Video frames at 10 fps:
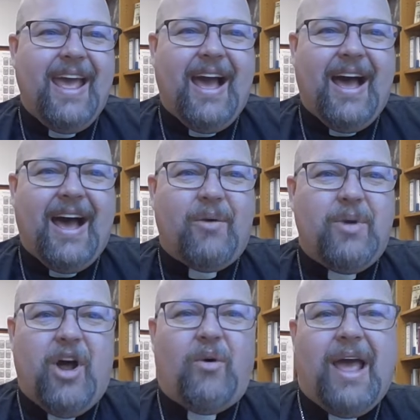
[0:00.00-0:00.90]
uh,
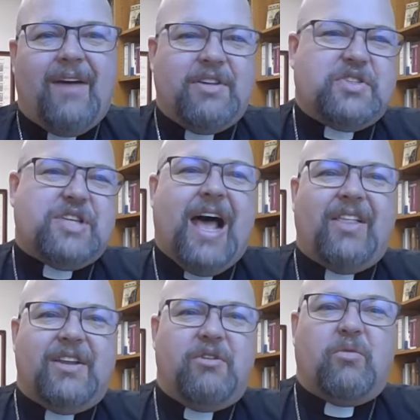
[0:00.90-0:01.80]
we don't have a
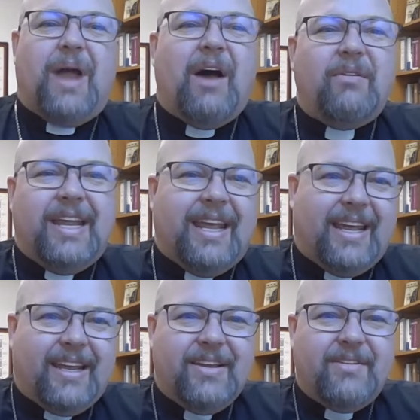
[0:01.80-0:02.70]
solid
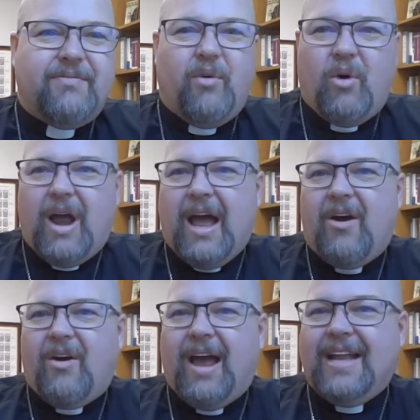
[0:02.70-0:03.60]
grounding for
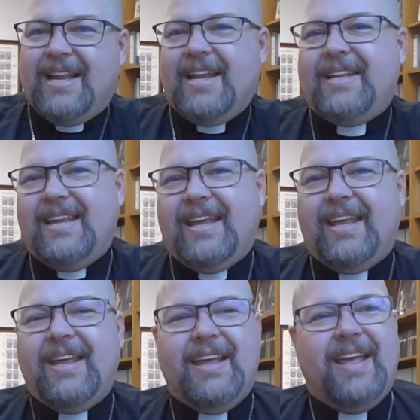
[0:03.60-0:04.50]
our identity.